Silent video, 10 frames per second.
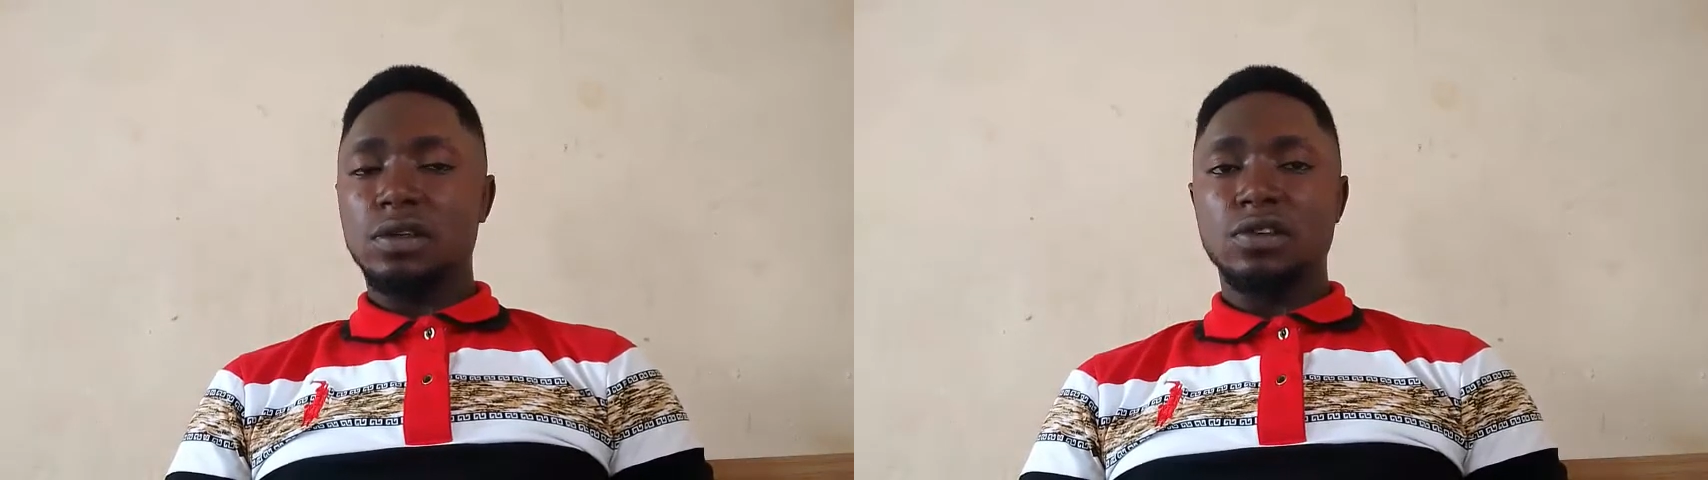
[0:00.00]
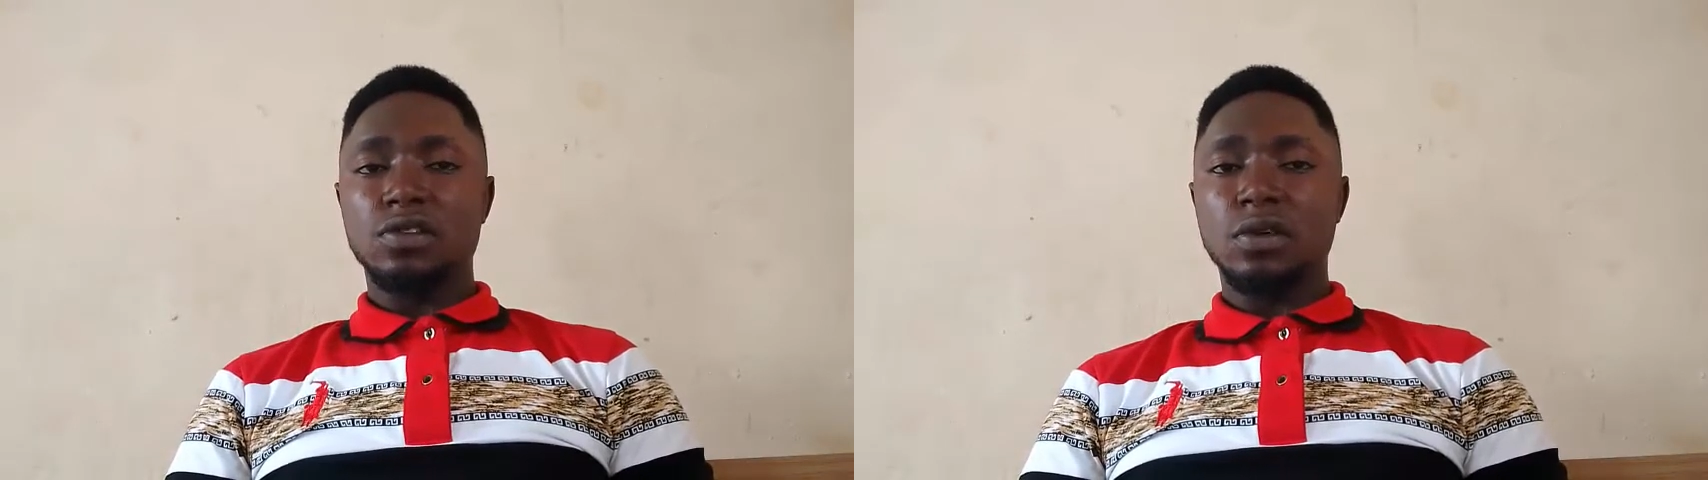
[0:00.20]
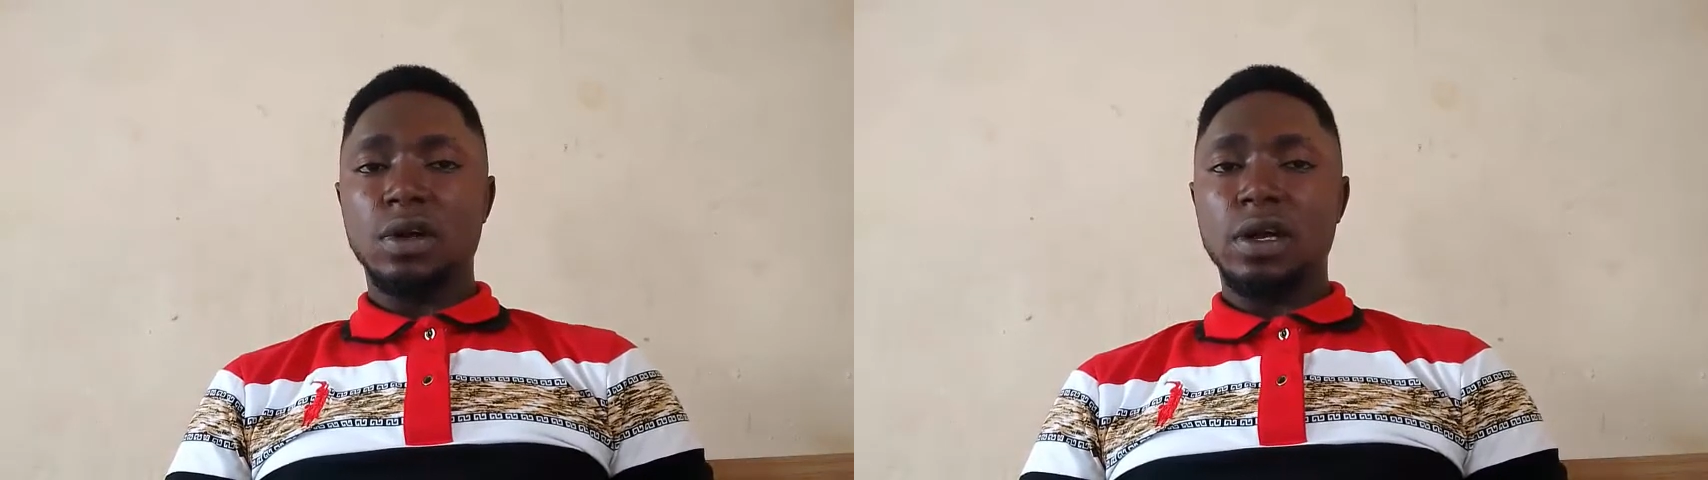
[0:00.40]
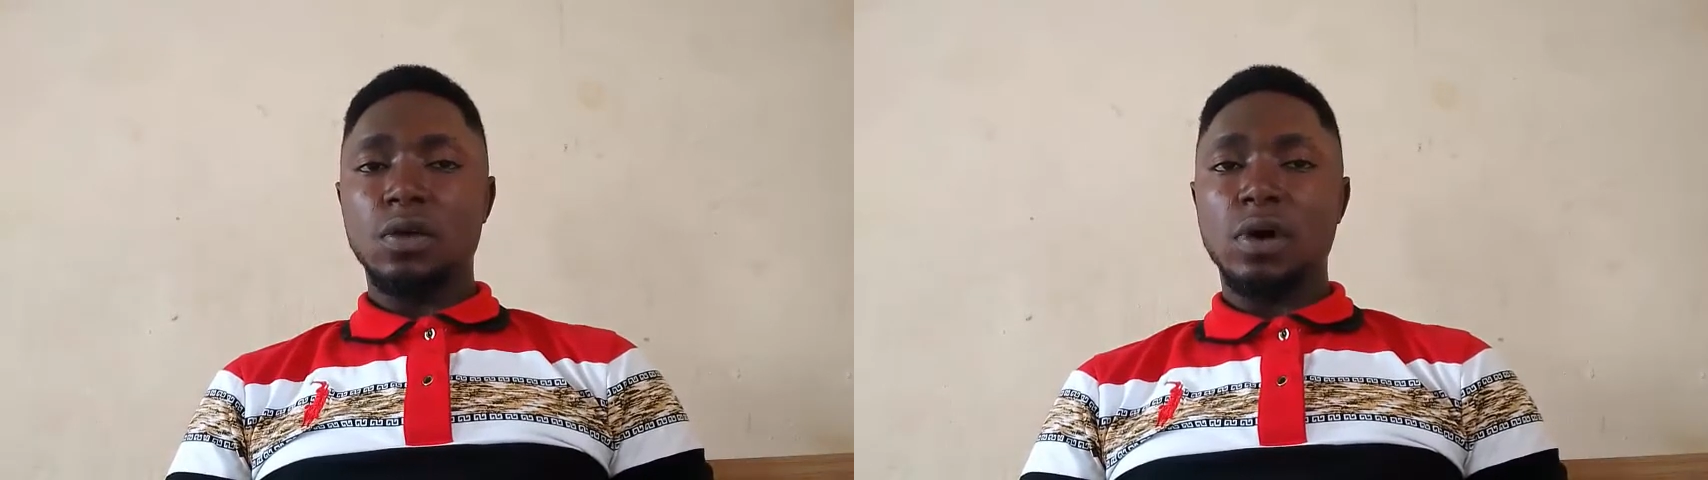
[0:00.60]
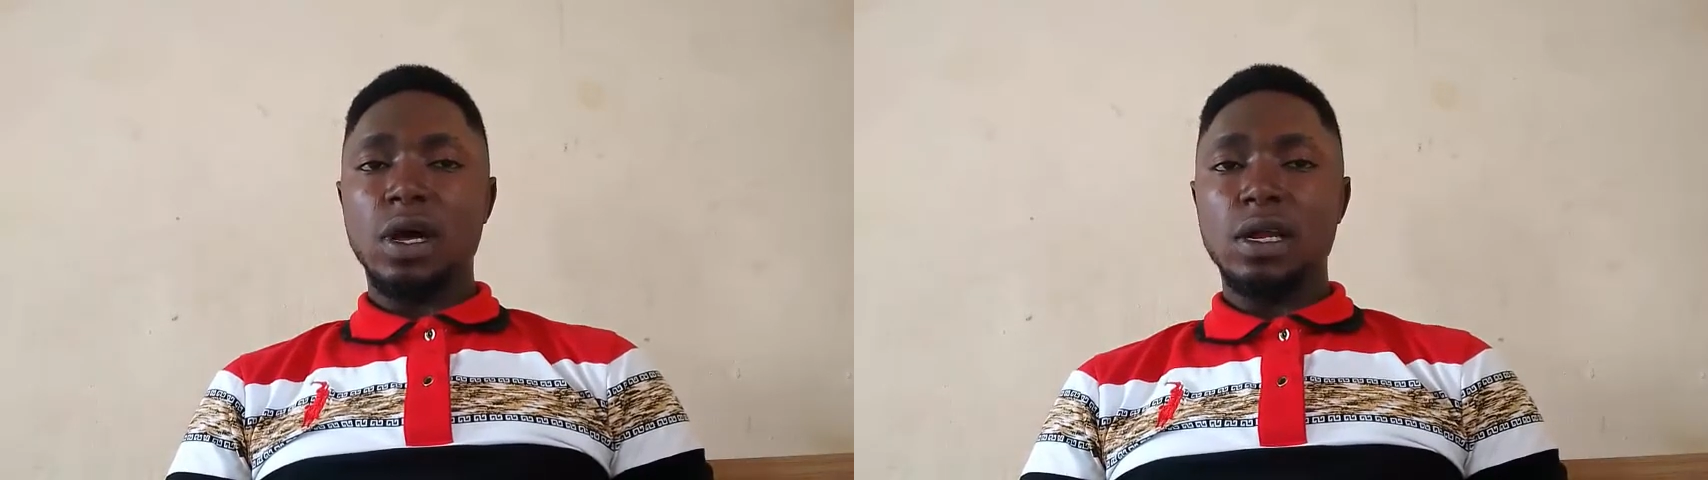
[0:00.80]
It's not
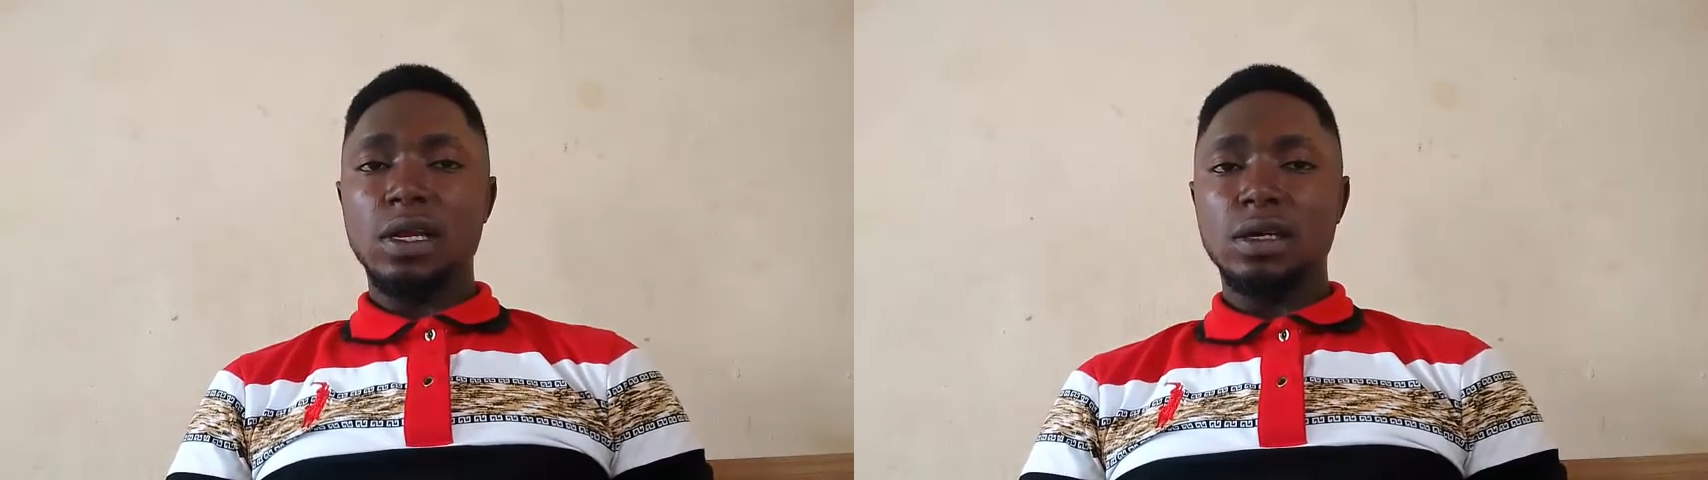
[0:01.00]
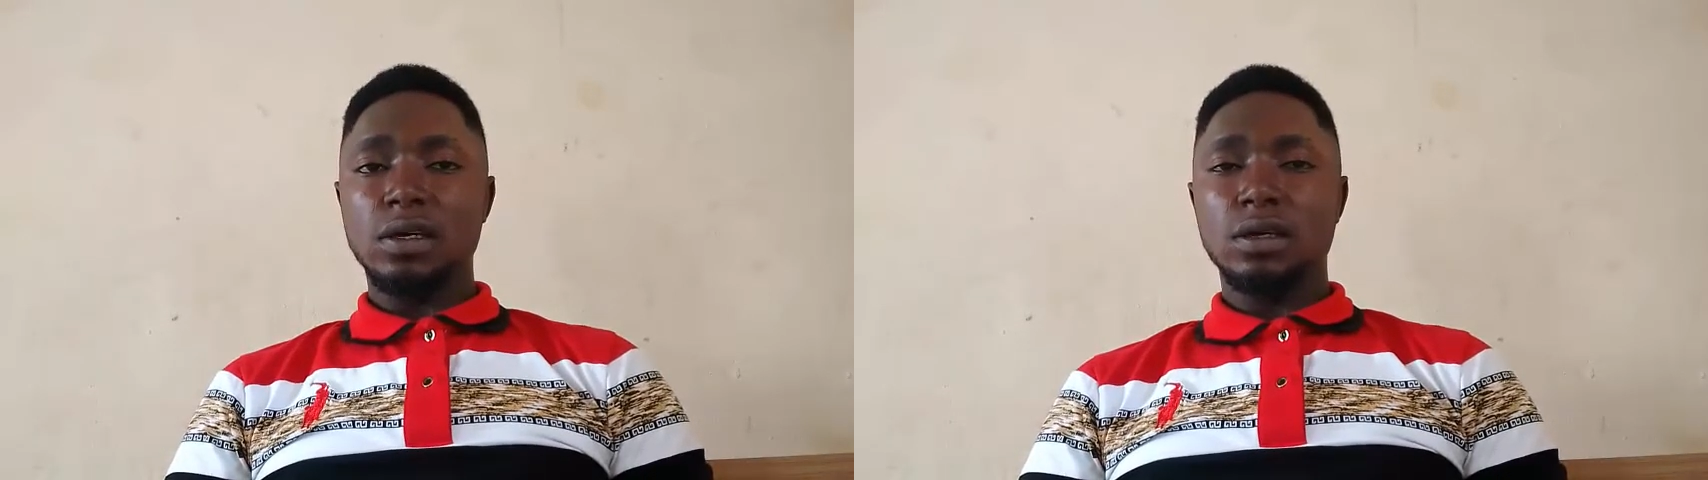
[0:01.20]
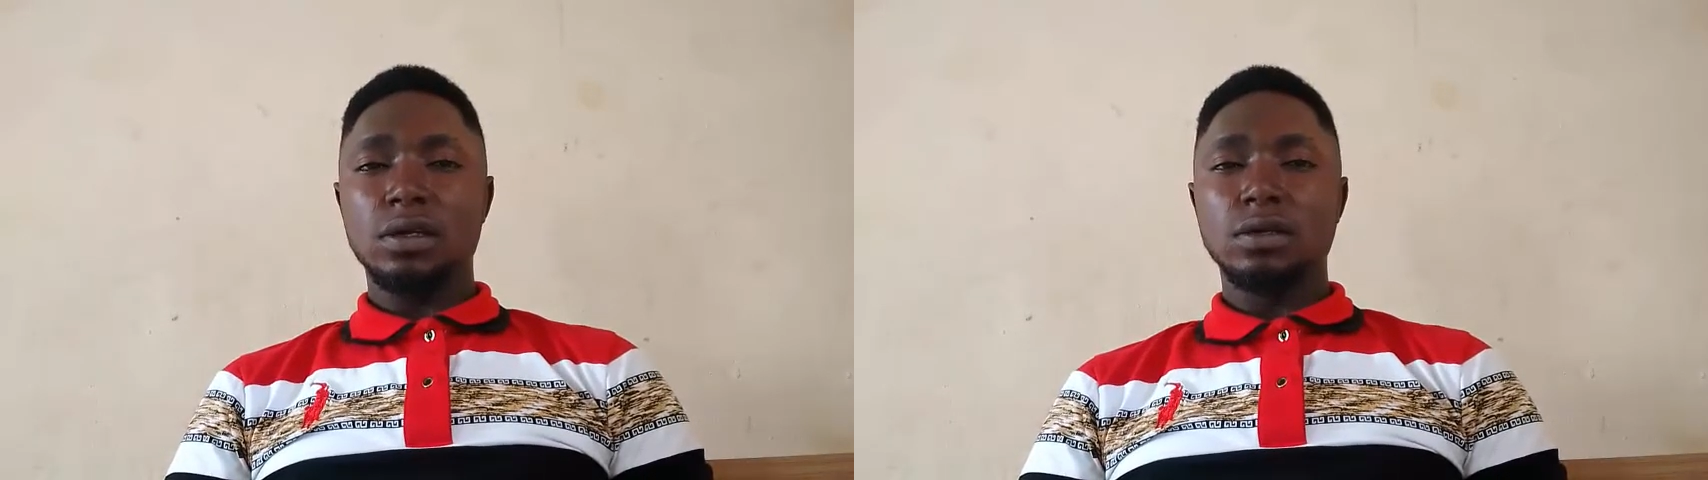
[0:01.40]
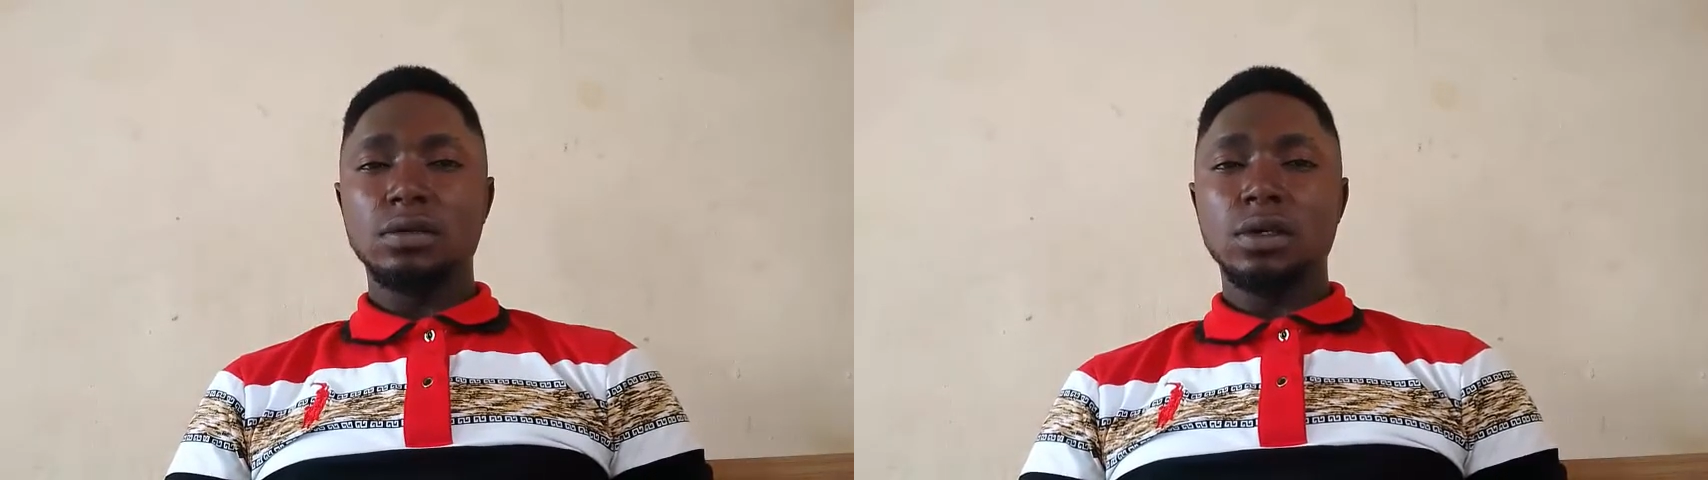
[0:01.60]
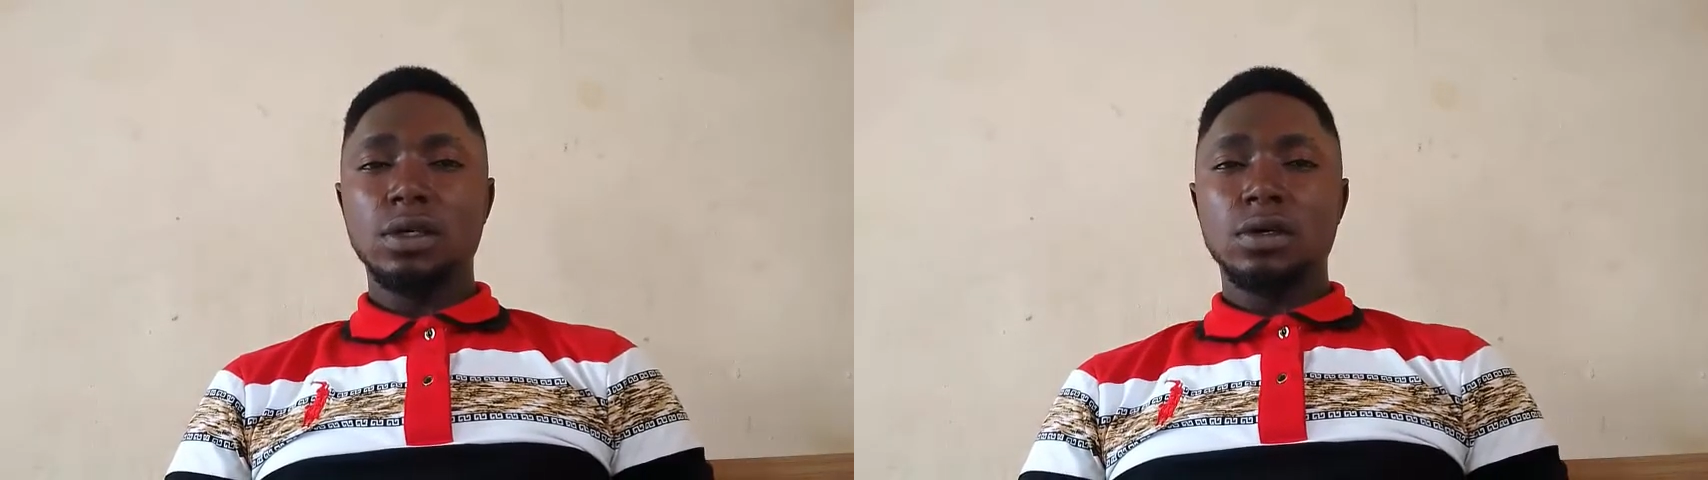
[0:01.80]
like wire
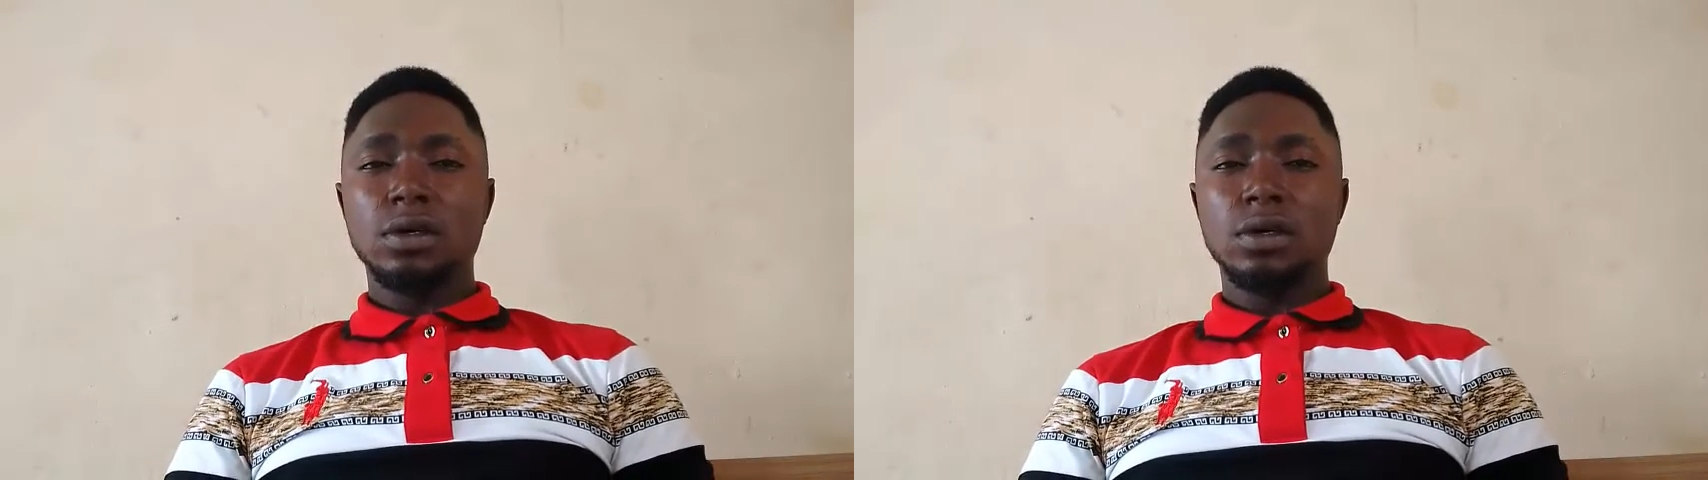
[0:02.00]
nail,